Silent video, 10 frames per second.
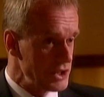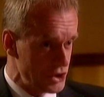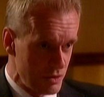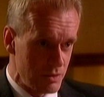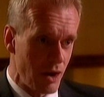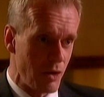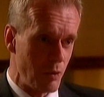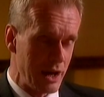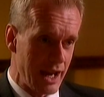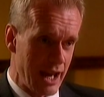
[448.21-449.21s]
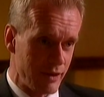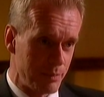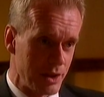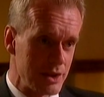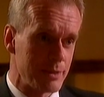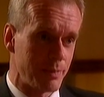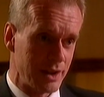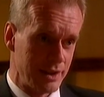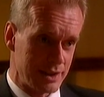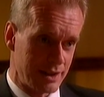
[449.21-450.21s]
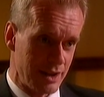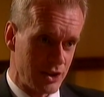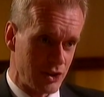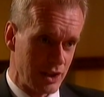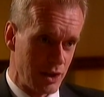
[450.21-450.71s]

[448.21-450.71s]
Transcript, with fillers: As you know, we have a principle in this country.